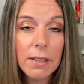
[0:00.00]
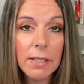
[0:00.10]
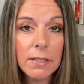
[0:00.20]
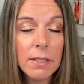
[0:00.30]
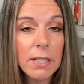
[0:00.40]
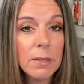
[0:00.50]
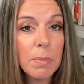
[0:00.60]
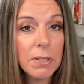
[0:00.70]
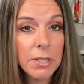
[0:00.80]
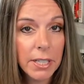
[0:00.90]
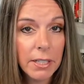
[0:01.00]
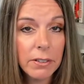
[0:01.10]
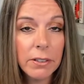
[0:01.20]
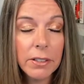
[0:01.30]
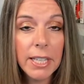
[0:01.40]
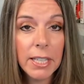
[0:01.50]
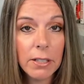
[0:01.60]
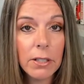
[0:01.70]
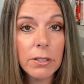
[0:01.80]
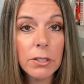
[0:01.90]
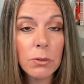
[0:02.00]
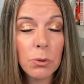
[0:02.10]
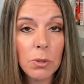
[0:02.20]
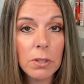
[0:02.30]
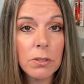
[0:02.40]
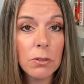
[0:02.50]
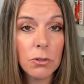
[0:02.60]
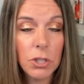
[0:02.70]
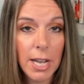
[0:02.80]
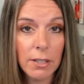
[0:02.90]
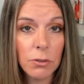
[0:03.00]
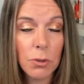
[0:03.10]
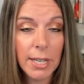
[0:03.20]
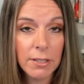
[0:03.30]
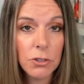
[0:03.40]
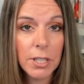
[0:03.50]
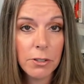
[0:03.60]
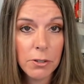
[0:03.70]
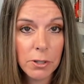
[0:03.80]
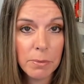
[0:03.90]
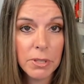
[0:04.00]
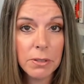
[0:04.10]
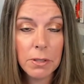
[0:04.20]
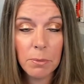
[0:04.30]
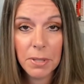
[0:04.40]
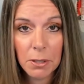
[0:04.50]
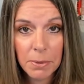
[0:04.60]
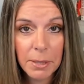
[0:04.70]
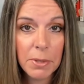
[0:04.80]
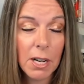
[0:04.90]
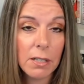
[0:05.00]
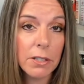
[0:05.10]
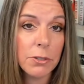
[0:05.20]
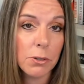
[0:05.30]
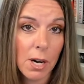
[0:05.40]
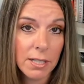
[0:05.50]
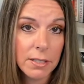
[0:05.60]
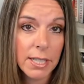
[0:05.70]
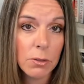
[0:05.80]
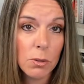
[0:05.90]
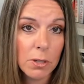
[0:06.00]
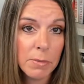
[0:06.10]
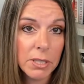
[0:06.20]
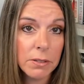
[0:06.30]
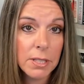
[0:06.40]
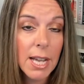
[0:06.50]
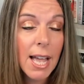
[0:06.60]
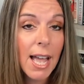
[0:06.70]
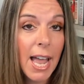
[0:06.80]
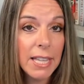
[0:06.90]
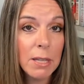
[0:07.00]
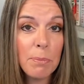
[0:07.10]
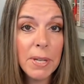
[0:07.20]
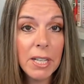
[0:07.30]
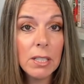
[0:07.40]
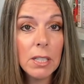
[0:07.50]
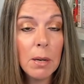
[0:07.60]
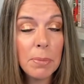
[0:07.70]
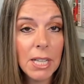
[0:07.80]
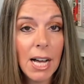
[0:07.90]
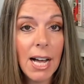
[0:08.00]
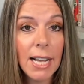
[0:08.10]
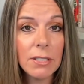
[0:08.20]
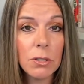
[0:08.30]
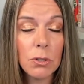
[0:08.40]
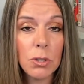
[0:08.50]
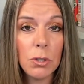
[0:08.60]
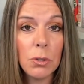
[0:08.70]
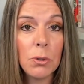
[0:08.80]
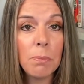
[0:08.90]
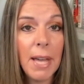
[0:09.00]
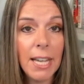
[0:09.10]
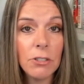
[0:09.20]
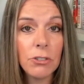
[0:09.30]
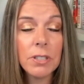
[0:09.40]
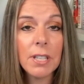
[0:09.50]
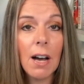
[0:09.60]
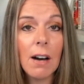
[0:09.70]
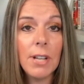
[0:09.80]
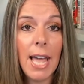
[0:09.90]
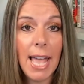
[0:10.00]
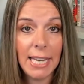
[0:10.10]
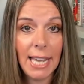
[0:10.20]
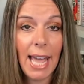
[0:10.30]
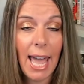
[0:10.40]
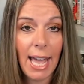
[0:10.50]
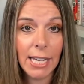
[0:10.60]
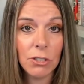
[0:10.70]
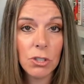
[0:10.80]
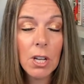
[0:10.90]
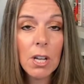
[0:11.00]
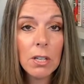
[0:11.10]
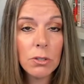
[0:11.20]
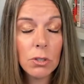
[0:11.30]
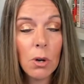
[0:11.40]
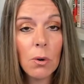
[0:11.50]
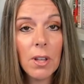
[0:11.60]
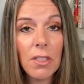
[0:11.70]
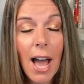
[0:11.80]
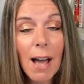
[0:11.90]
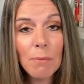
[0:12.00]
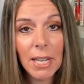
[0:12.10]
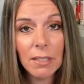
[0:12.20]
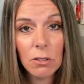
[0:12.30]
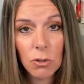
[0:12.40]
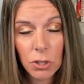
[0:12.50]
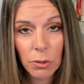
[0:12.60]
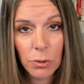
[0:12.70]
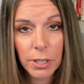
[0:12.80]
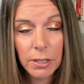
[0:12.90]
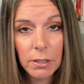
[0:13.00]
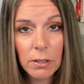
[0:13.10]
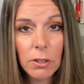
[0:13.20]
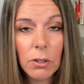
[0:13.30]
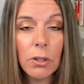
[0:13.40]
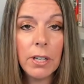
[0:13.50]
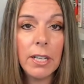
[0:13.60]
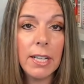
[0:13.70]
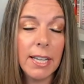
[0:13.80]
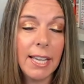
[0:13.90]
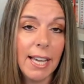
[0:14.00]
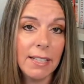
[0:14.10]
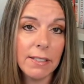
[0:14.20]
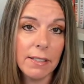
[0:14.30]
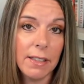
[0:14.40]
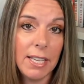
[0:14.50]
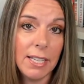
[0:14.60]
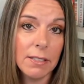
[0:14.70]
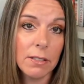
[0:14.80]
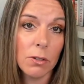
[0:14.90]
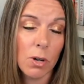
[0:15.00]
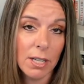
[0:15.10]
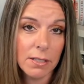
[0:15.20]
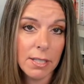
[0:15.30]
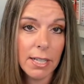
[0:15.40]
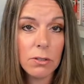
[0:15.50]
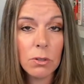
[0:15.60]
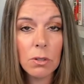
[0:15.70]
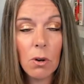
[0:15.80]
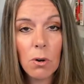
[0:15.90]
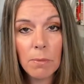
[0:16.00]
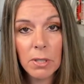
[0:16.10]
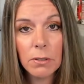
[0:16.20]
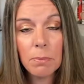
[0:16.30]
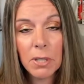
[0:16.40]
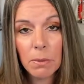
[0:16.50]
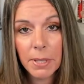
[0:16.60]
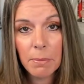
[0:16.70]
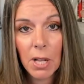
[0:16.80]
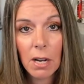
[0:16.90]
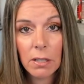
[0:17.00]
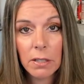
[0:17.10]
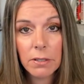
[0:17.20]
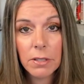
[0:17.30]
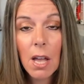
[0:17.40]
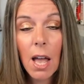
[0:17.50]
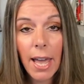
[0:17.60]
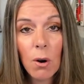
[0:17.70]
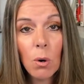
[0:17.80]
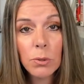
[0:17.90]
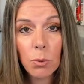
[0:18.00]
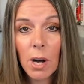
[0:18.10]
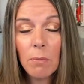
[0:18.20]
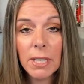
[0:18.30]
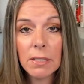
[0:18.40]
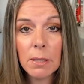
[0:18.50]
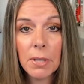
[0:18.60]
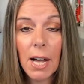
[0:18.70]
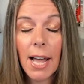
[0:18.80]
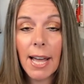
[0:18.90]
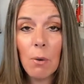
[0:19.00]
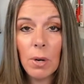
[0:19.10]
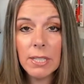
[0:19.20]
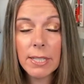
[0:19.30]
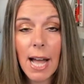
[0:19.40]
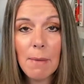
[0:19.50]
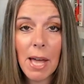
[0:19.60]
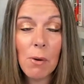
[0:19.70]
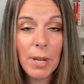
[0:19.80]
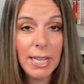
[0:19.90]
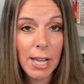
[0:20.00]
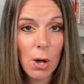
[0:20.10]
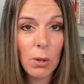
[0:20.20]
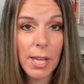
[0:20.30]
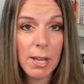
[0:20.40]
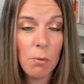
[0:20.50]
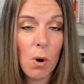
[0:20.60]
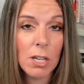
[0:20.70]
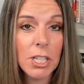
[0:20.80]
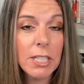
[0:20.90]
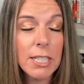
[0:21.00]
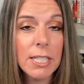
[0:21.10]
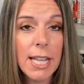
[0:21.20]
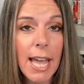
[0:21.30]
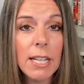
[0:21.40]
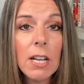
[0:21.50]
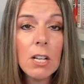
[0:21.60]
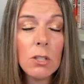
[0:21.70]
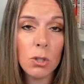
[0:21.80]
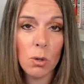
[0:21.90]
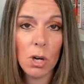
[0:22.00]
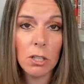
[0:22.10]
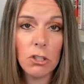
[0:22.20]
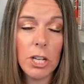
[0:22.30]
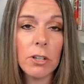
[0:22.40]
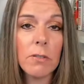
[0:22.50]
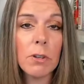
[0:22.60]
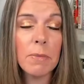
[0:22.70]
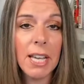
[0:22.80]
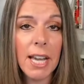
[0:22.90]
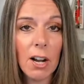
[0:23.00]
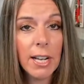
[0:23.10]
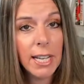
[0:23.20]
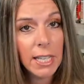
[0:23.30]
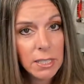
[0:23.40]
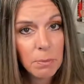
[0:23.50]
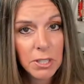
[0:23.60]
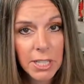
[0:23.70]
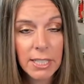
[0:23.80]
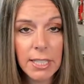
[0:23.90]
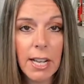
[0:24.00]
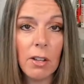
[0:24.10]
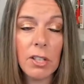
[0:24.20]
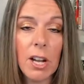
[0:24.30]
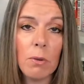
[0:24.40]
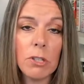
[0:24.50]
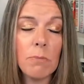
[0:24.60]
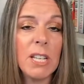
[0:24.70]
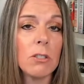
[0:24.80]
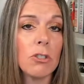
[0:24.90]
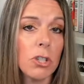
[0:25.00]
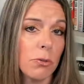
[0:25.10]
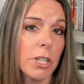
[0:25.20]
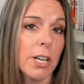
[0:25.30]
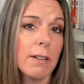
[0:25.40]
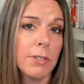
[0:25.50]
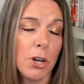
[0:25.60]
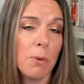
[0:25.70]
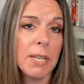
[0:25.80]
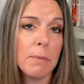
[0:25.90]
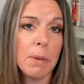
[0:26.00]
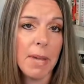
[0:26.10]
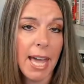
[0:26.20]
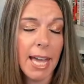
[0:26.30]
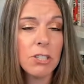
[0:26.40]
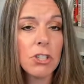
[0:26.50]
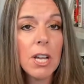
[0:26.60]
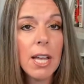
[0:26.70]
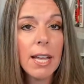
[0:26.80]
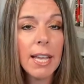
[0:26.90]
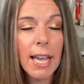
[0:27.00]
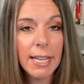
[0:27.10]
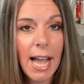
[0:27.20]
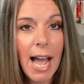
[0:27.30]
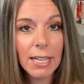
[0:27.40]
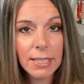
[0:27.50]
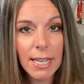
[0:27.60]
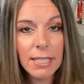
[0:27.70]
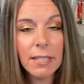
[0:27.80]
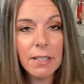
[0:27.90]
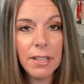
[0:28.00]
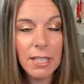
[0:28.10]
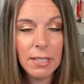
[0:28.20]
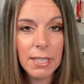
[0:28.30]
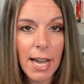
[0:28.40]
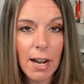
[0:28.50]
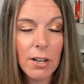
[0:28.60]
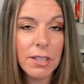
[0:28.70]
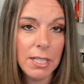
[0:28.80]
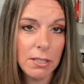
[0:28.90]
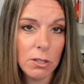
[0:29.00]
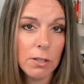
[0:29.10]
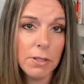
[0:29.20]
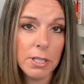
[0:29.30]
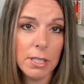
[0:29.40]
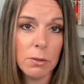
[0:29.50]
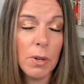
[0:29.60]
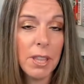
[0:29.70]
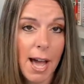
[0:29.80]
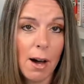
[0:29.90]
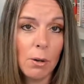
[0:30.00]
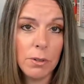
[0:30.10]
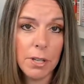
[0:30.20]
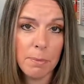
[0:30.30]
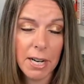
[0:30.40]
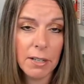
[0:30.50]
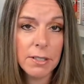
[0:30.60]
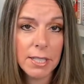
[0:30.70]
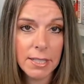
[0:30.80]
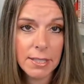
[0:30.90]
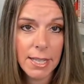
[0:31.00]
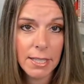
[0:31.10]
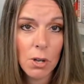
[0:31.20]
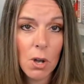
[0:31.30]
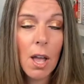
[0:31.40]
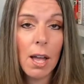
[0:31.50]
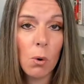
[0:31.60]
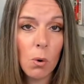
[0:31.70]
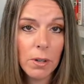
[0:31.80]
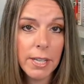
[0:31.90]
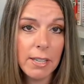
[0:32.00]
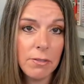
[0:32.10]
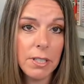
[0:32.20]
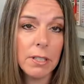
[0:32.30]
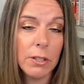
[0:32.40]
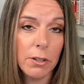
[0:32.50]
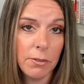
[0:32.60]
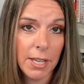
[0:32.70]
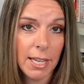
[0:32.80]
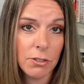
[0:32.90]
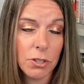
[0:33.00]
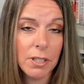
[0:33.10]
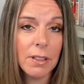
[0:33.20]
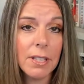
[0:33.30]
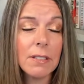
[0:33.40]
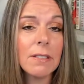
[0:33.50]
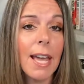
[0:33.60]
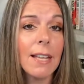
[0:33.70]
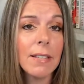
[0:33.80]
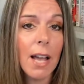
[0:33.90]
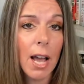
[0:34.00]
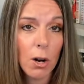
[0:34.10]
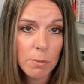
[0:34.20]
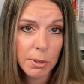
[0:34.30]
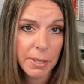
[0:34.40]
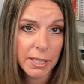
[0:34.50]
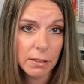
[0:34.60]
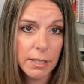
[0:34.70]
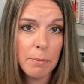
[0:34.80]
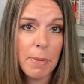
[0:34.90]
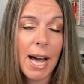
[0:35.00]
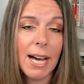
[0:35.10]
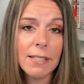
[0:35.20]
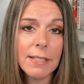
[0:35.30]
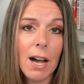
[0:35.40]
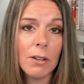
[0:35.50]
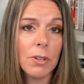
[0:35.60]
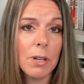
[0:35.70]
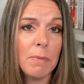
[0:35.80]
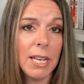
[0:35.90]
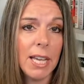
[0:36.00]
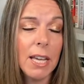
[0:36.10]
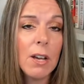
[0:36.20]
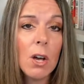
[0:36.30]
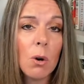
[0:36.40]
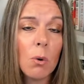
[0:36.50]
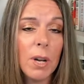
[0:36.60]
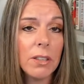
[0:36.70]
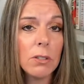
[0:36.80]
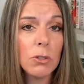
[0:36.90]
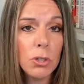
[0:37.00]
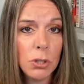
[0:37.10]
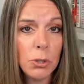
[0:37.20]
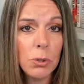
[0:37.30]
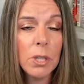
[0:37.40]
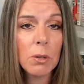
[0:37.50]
This is particularly geared towards transgender hormones, so puberty blockers, cross sex hormones, and the bill applies to patients of any age. So that means children could get these cross sex hormones, puberty blockers, a whole 12-month supply at one time. And we know that in Washington state, so called gender affirming care is protected health care, which means children of no minimum age can access this care and these services without their parents' consent or even notification. This is a terrible bill. It passed out of committee with 2